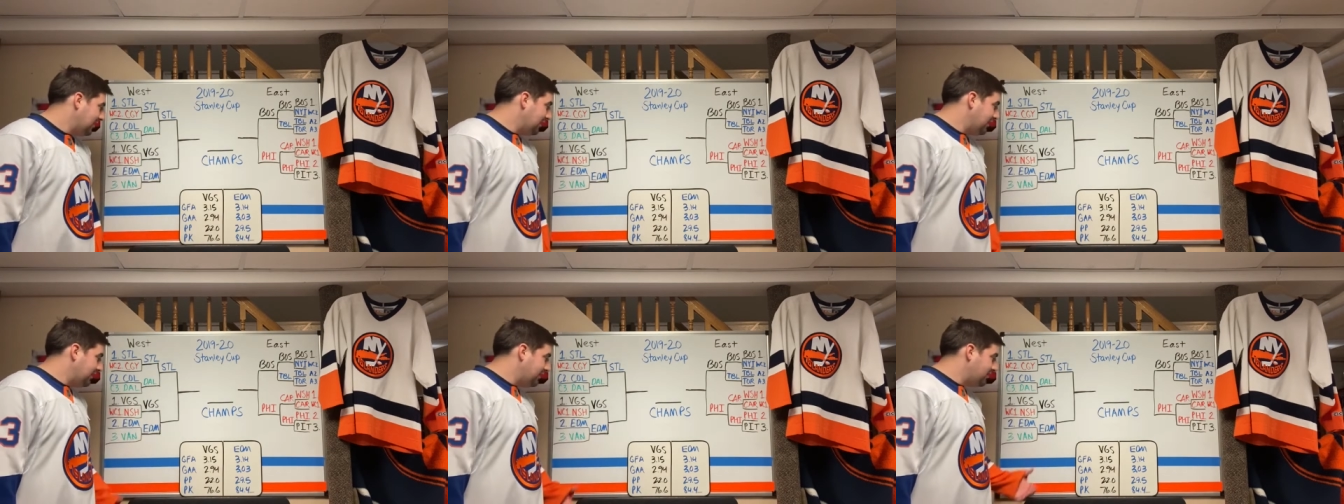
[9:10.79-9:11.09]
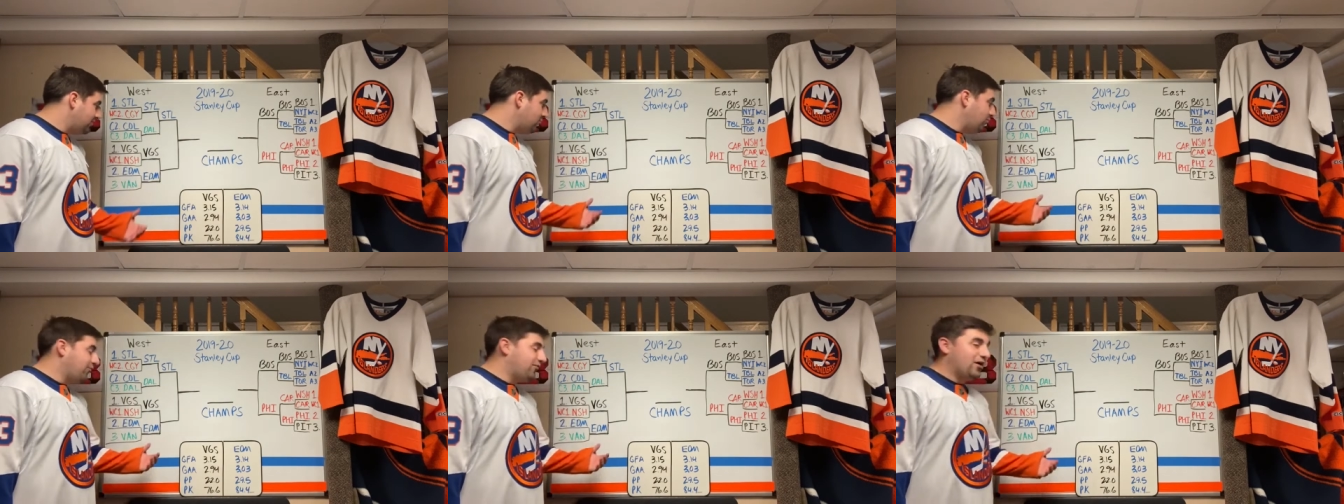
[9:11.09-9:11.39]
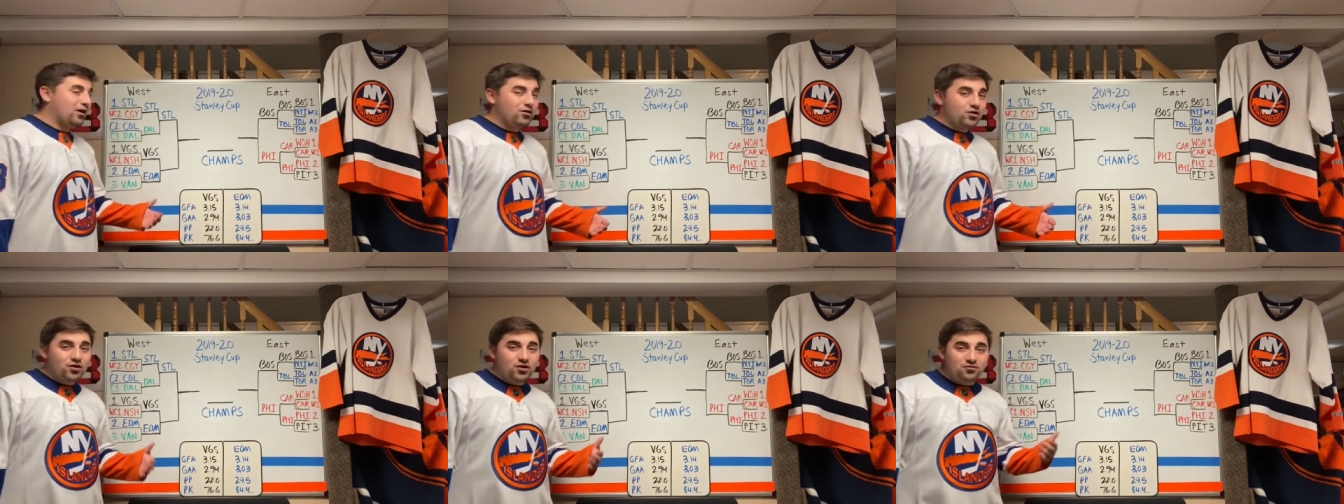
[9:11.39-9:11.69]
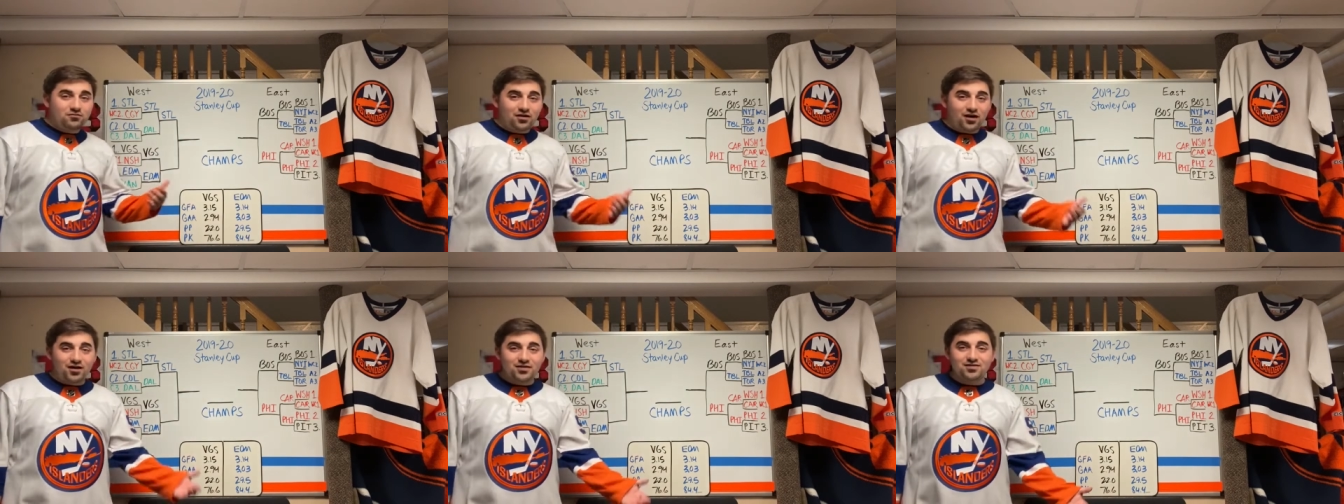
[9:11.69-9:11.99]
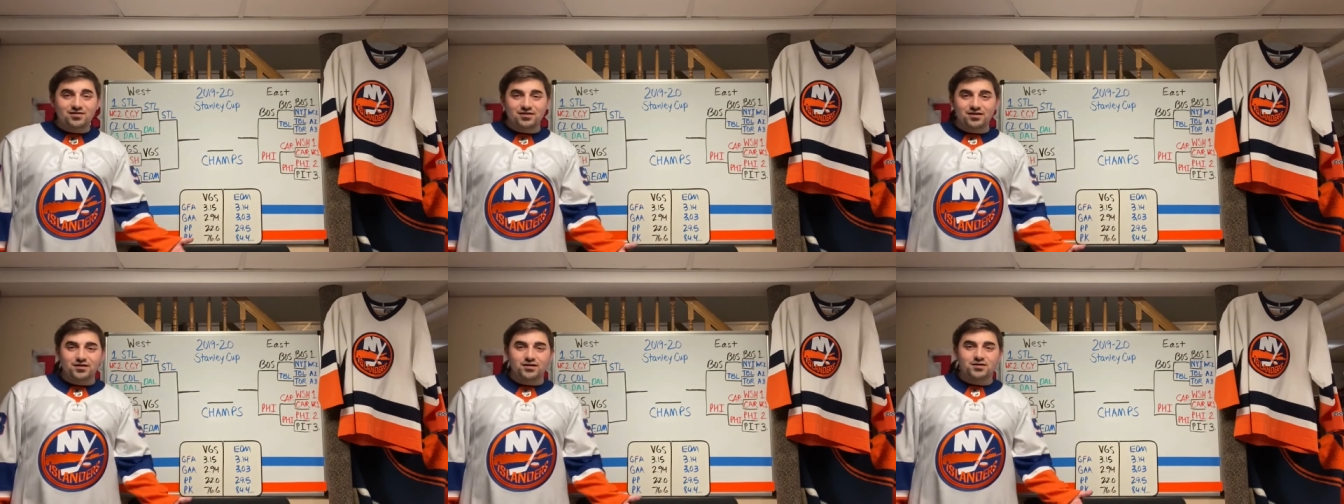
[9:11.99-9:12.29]
And without
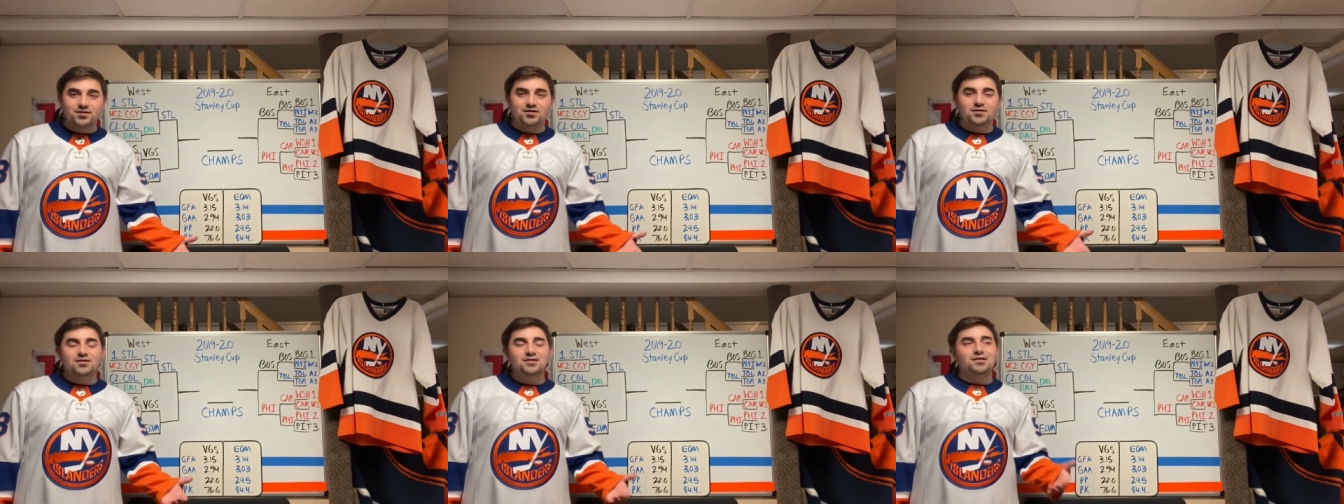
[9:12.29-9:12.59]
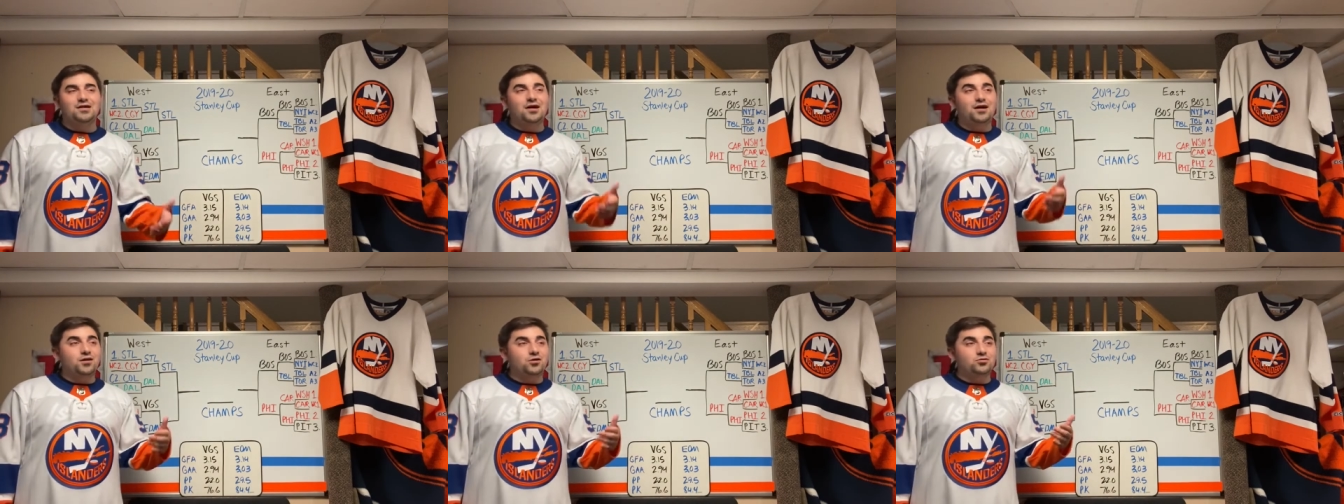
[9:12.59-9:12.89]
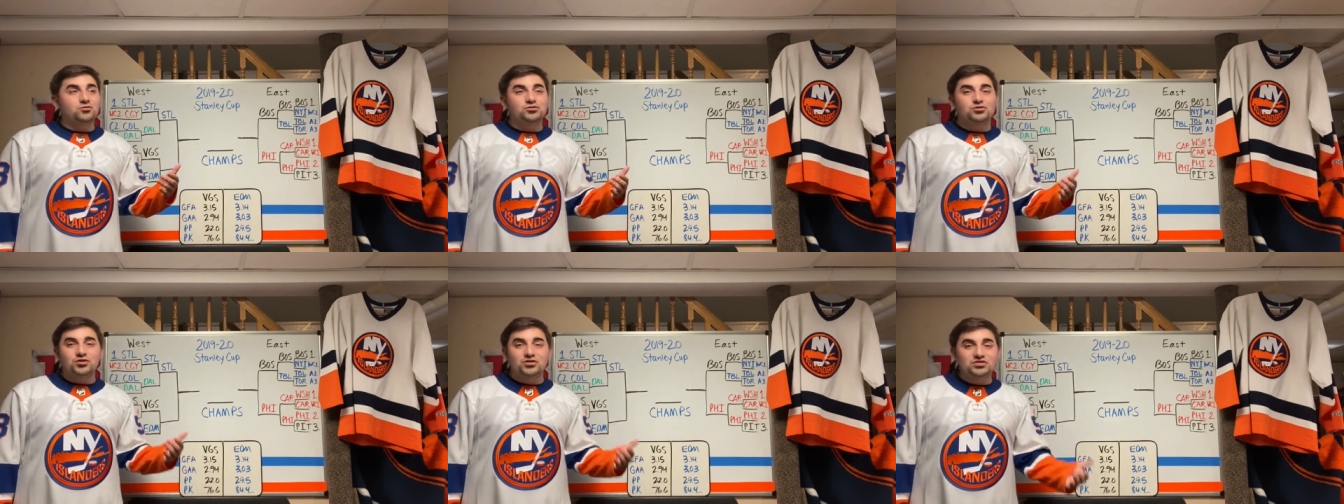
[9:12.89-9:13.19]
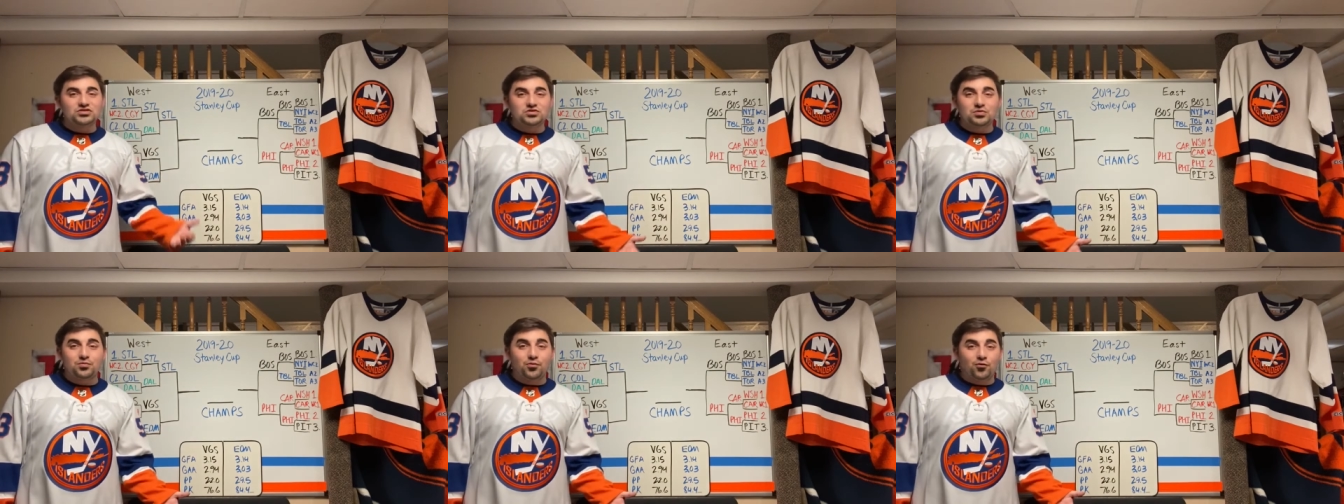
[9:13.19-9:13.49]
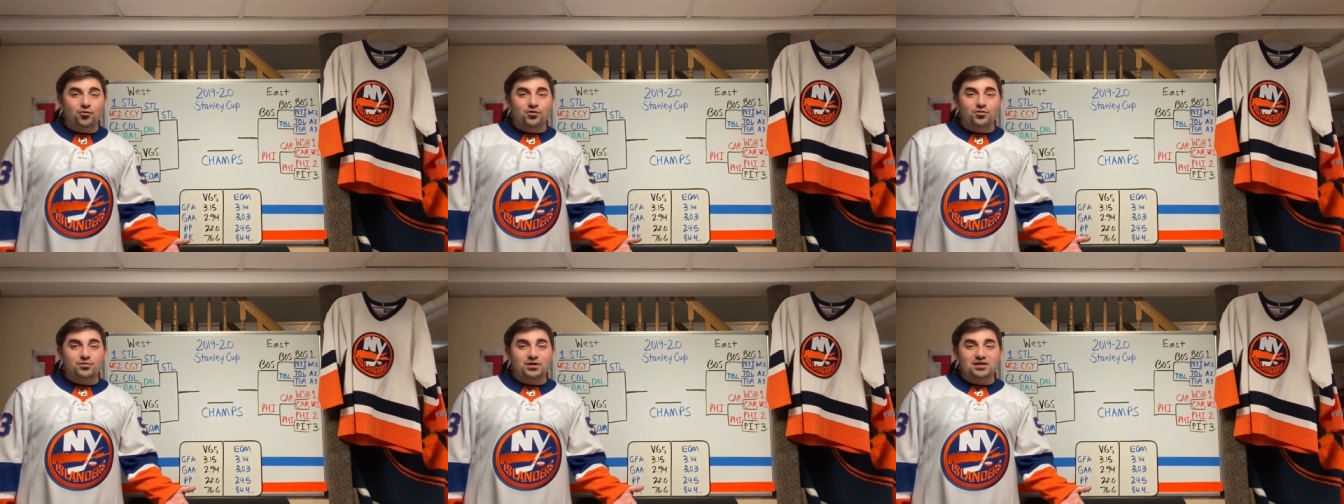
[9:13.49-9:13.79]
Gallant there, I don't trust
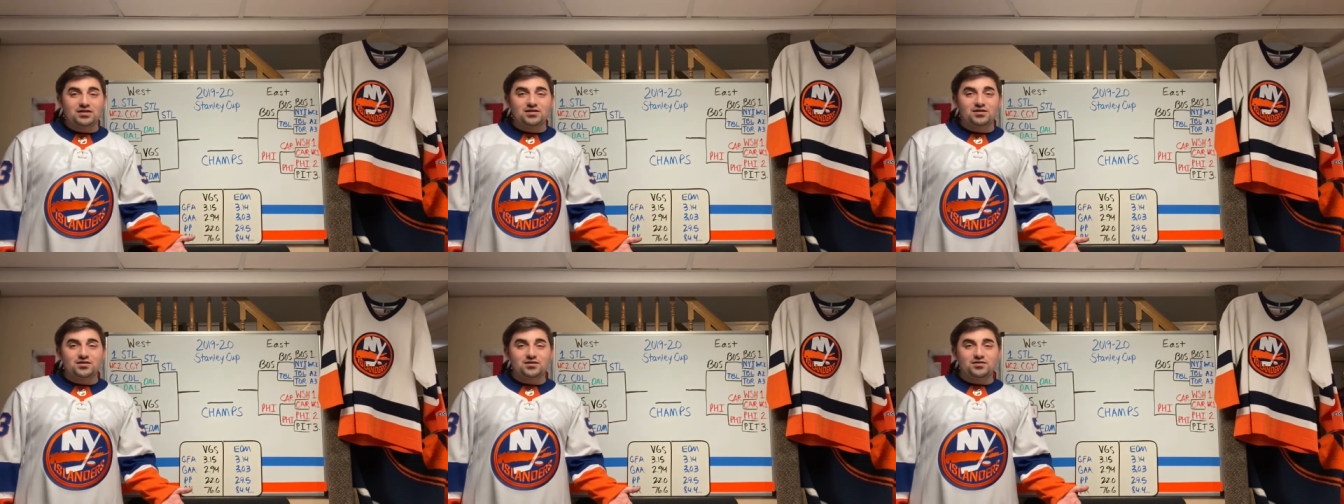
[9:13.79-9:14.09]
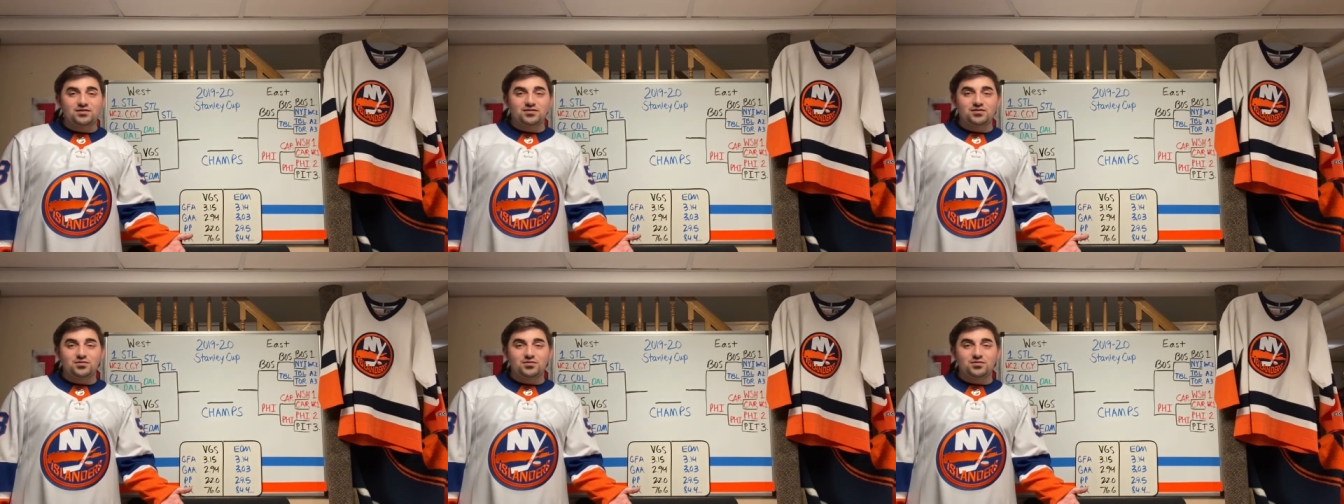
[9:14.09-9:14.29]
DeBoer to make the,